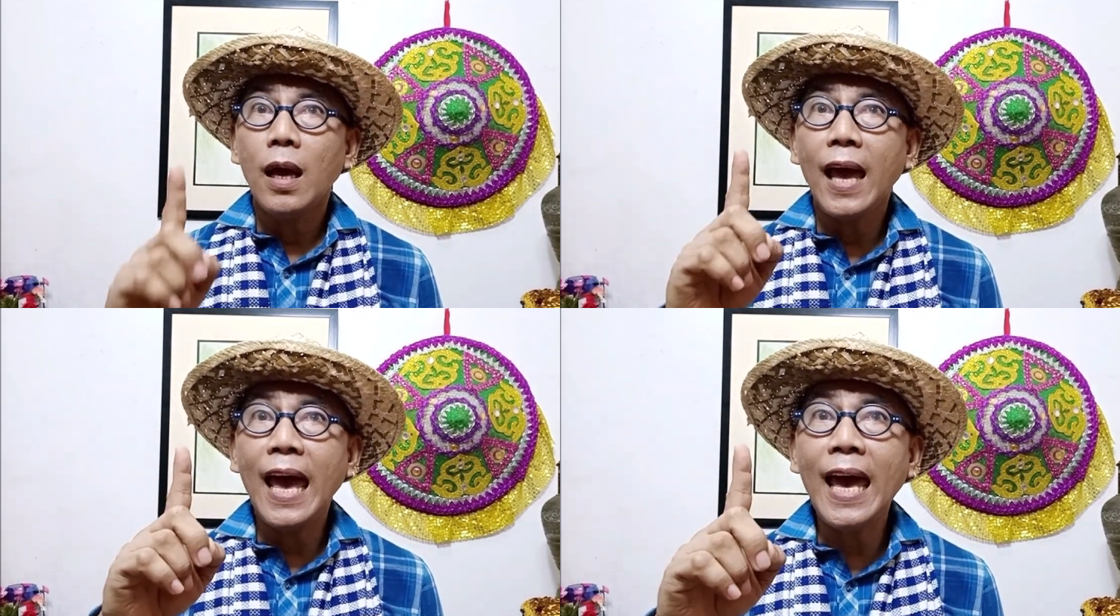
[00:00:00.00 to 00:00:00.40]

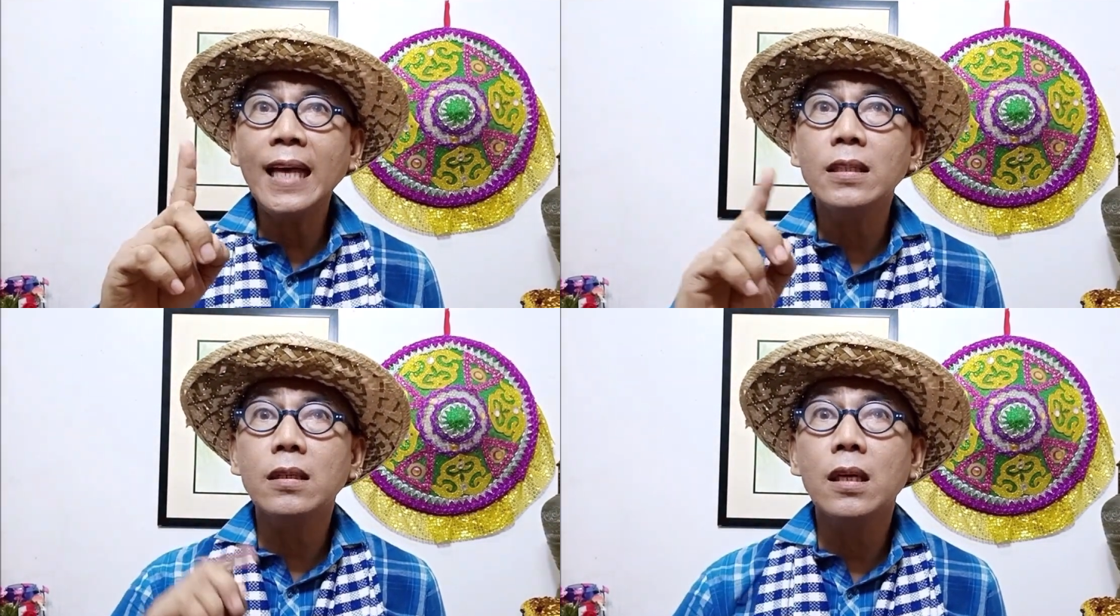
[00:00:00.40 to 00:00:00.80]

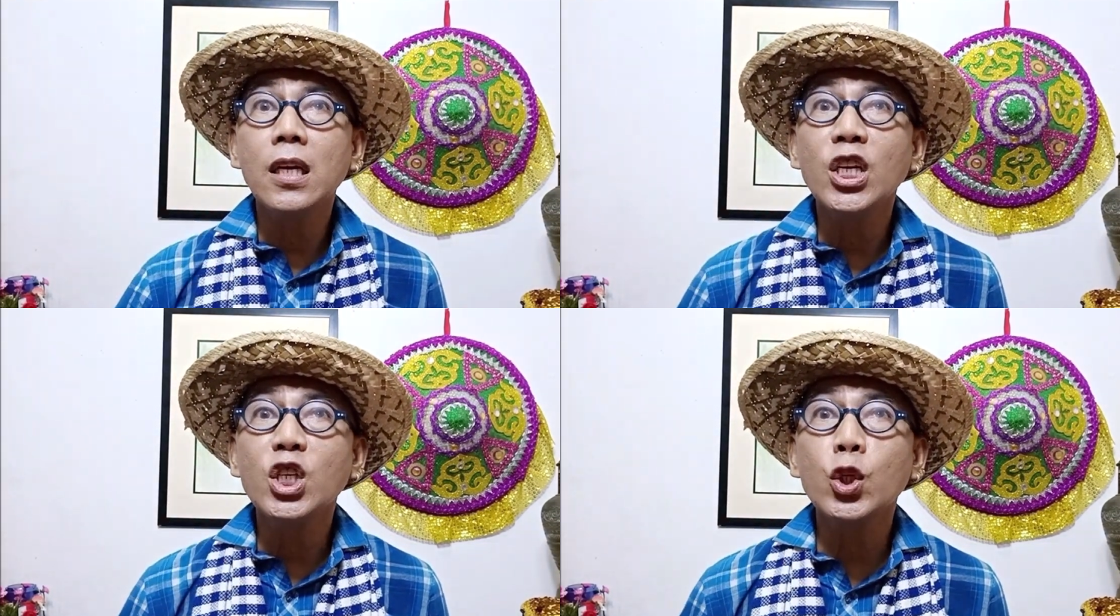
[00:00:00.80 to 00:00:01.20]
And
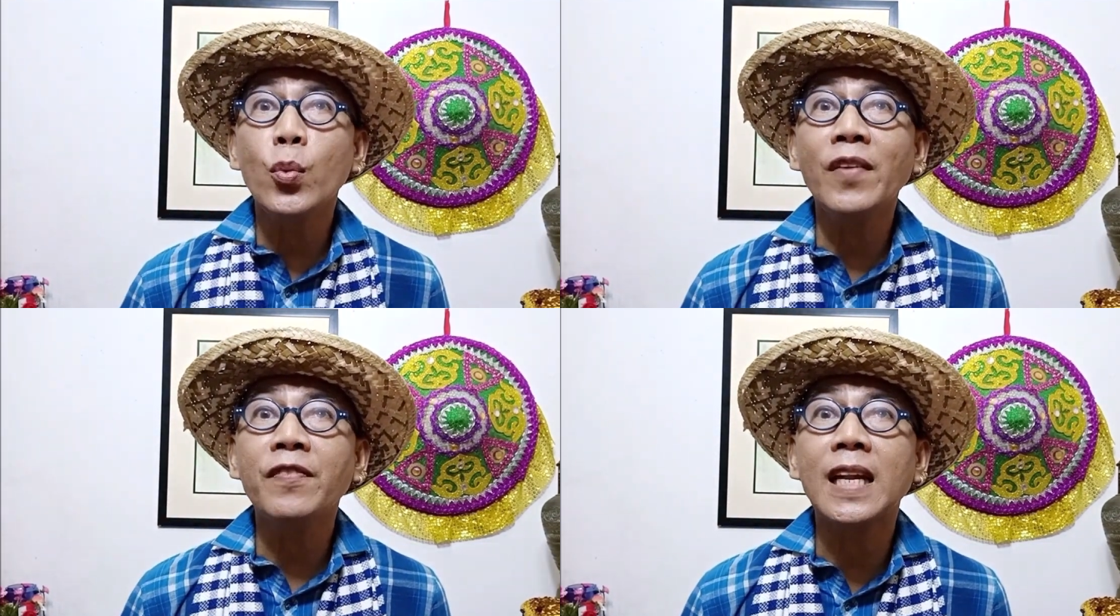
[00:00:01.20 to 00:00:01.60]

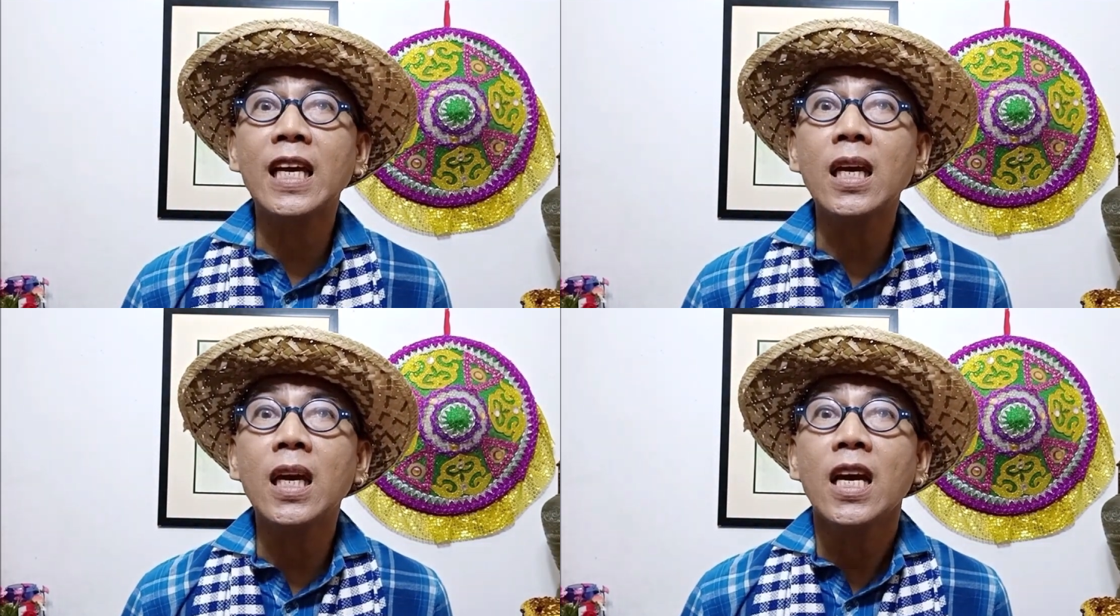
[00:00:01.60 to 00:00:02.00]

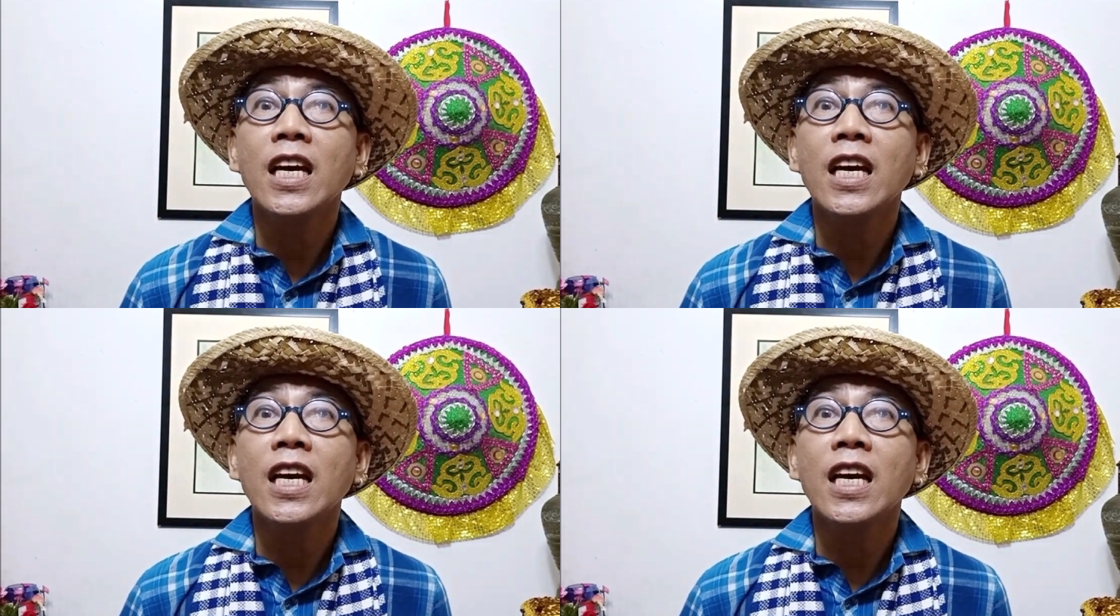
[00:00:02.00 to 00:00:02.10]
swiftly